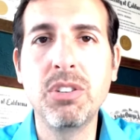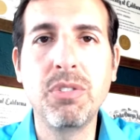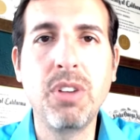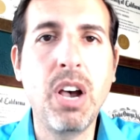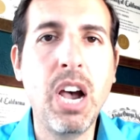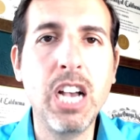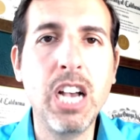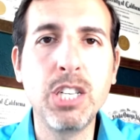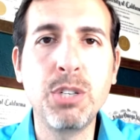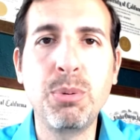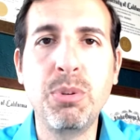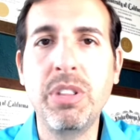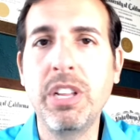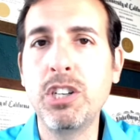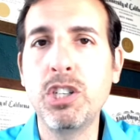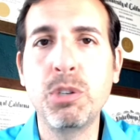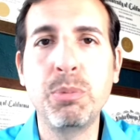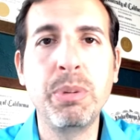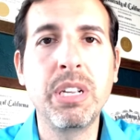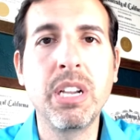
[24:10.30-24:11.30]
of the hospital.
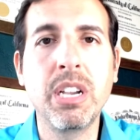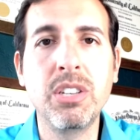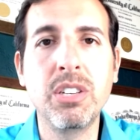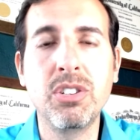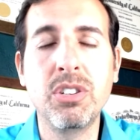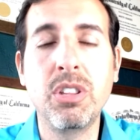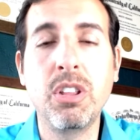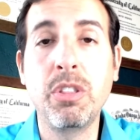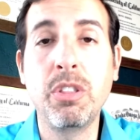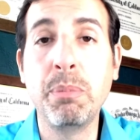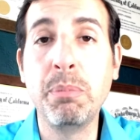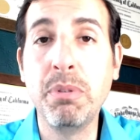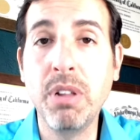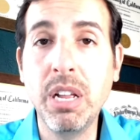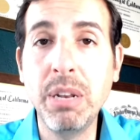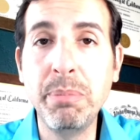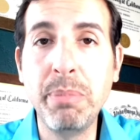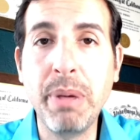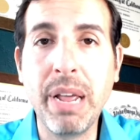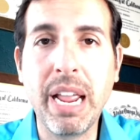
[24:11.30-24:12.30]
That's just because the
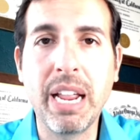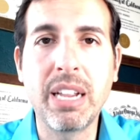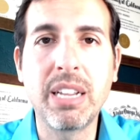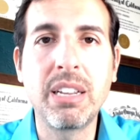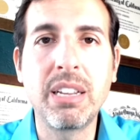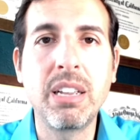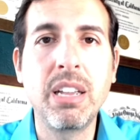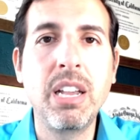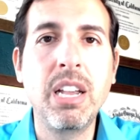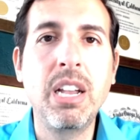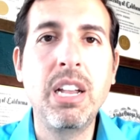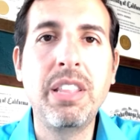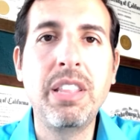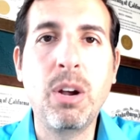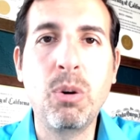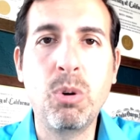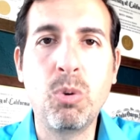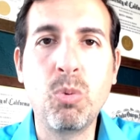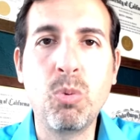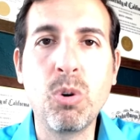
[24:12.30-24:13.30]
blood bank
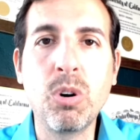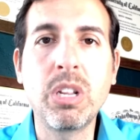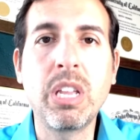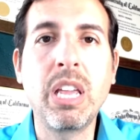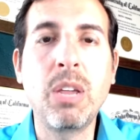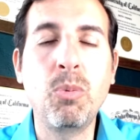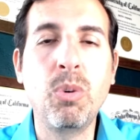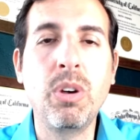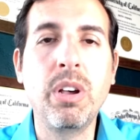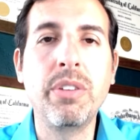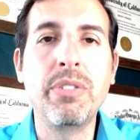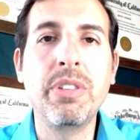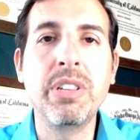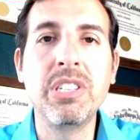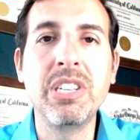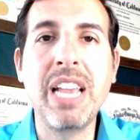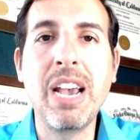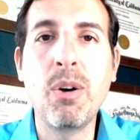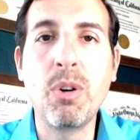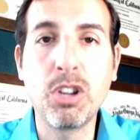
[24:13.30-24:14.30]
that we're working with
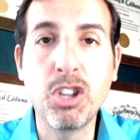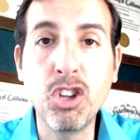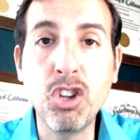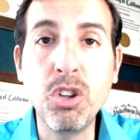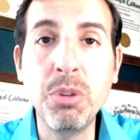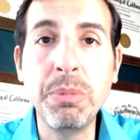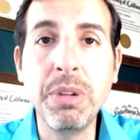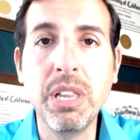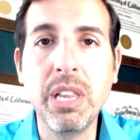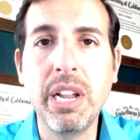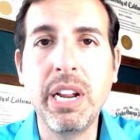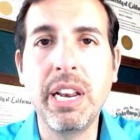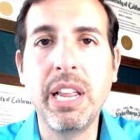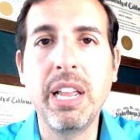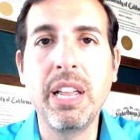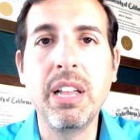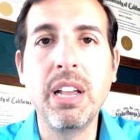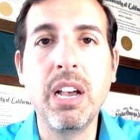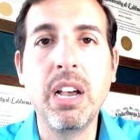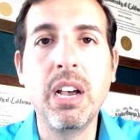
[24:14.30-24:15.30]
is now
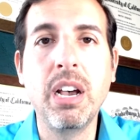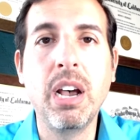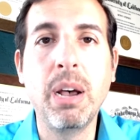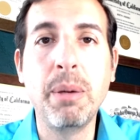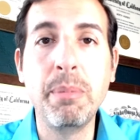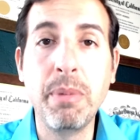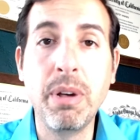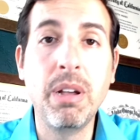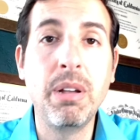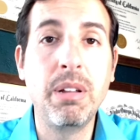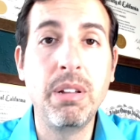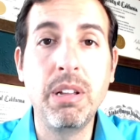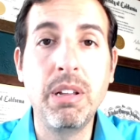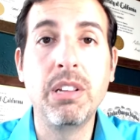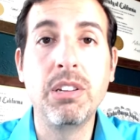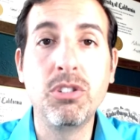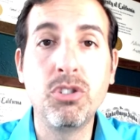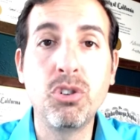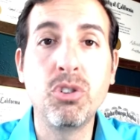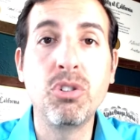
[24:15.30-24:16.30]
accumulating uh,
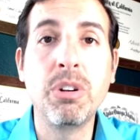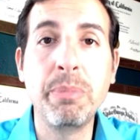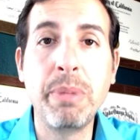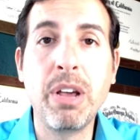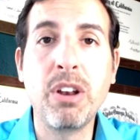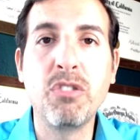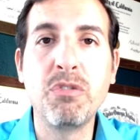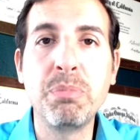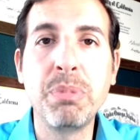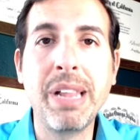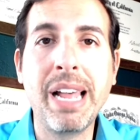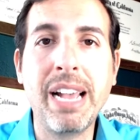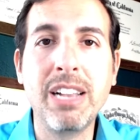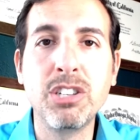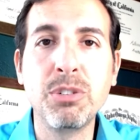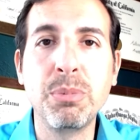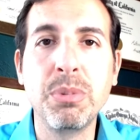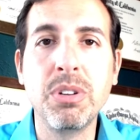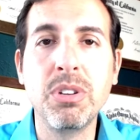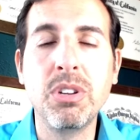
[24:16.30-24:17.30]
a, a certain amount of
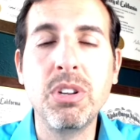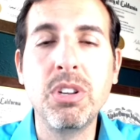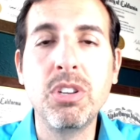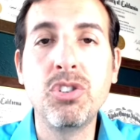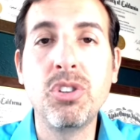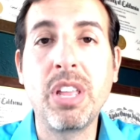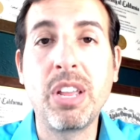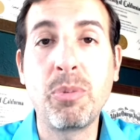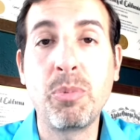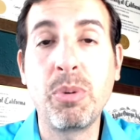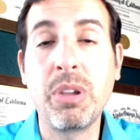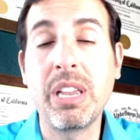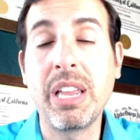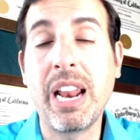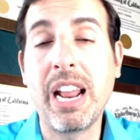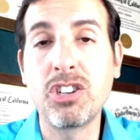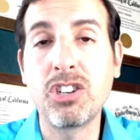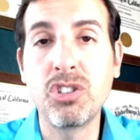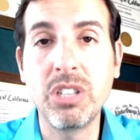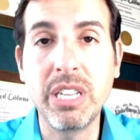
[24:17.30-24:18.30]
plasma so that we can
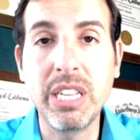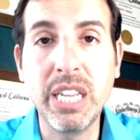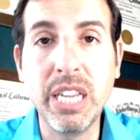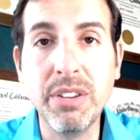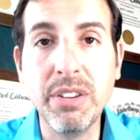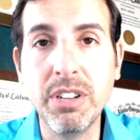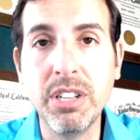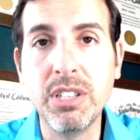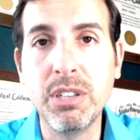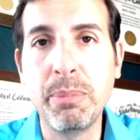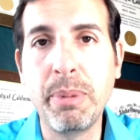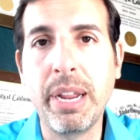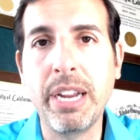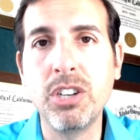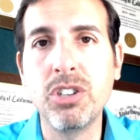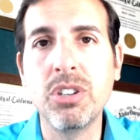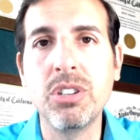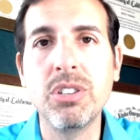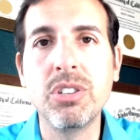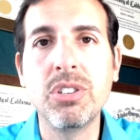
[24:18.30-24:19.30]
actually give it to
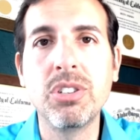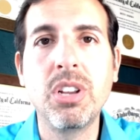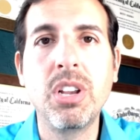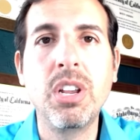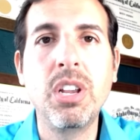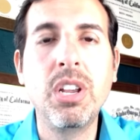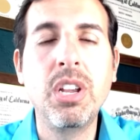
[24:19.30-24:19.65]
patients.